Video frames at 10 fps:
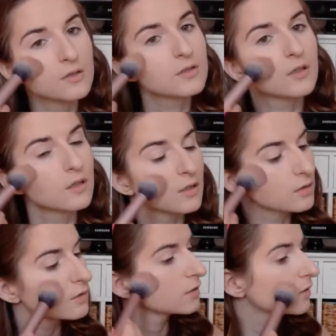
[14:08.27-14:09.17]
Just gonna
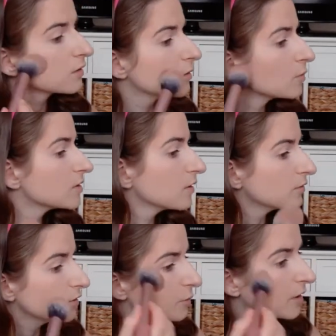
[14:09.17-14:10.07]
give
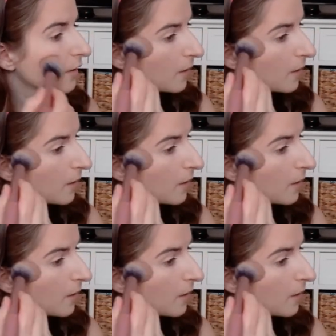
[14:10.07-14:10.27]
myself a little bit of